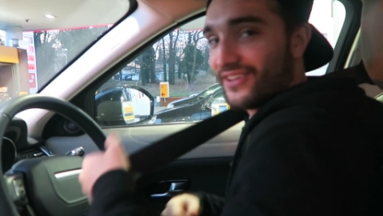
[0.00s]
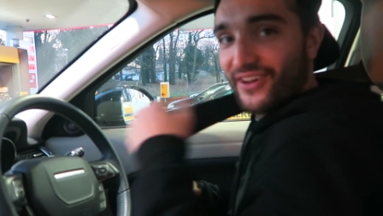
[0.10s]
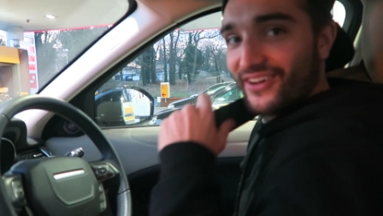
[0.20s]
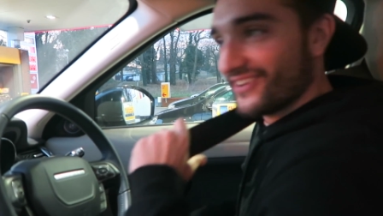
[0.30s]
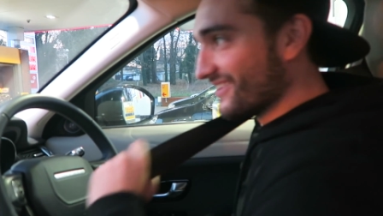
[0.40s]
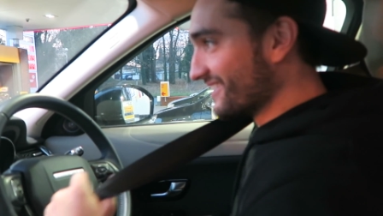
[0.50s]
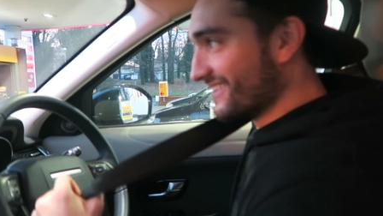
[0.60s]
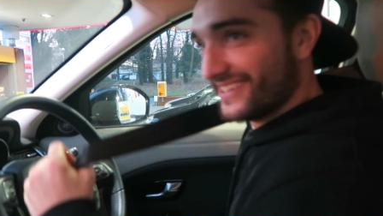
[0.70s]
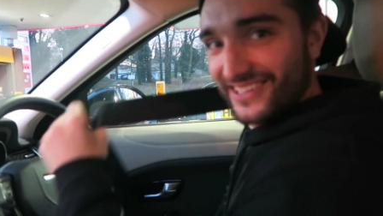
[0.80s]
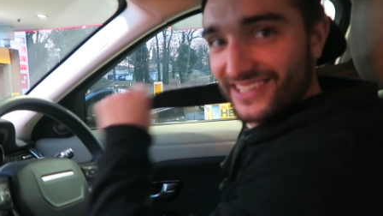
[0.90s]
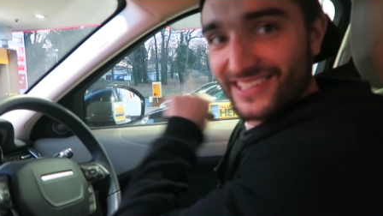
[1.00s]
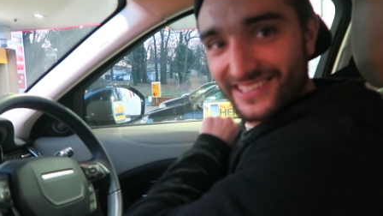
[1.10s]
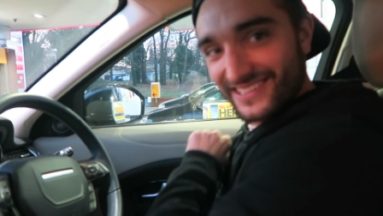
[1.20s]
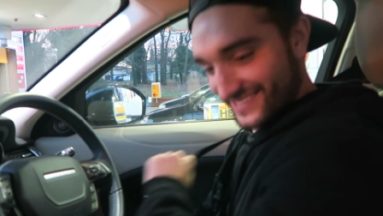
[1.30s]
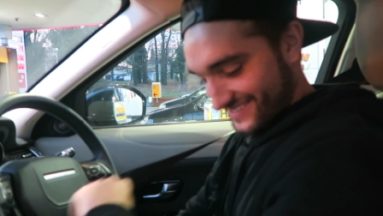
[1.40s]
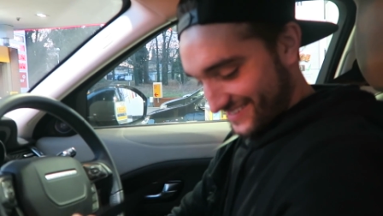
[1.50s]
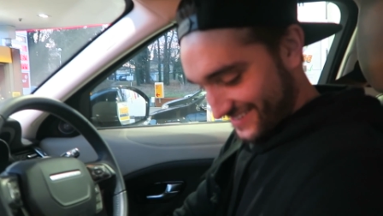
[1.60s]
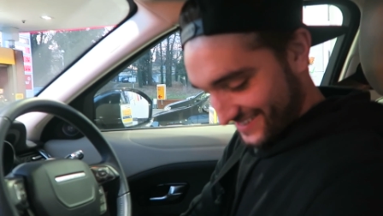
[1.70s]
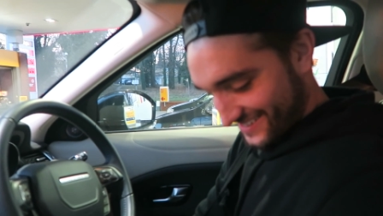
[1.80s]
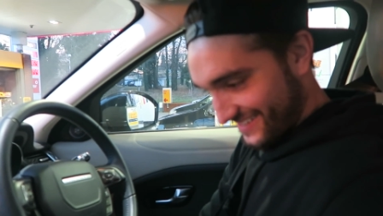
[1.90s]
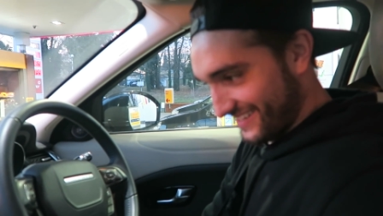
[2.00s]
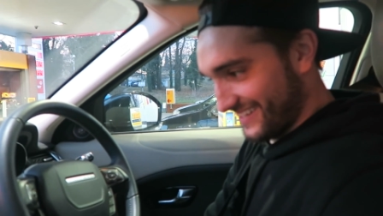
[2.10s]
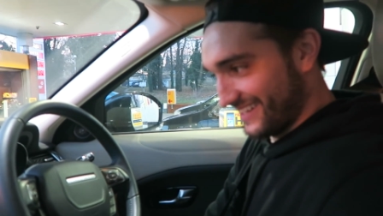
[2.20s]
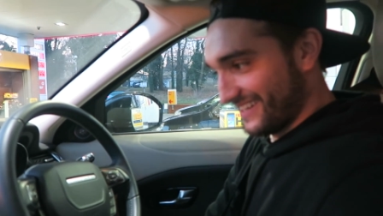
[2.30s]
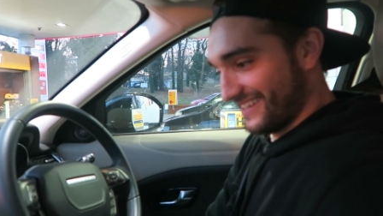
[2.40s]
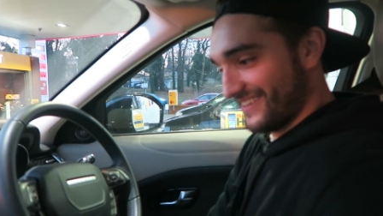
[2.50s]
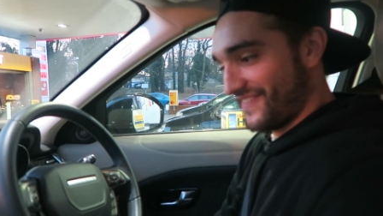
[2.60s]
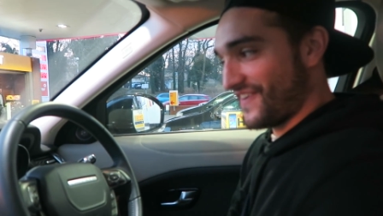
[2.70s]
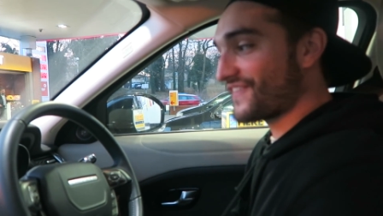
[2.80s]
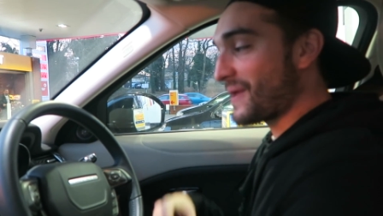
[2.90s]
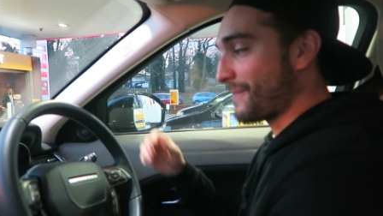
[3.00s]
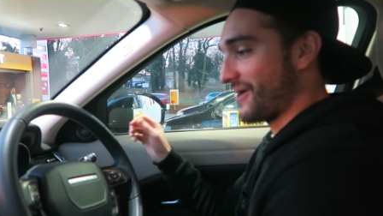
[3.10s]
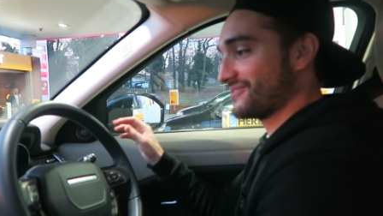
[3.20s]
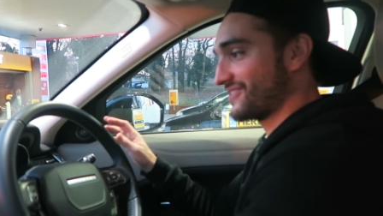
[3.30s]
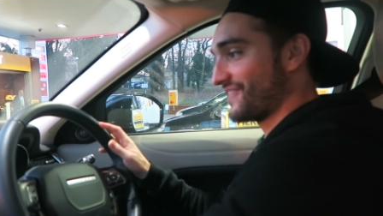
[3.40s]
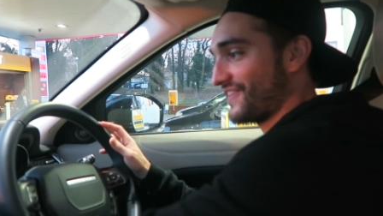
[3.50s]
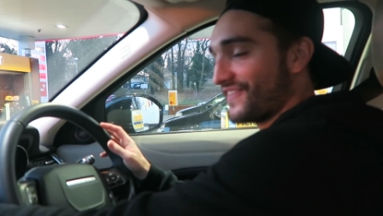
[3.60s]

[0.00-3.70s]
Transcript: could there. see because you actually went over. You went to 50p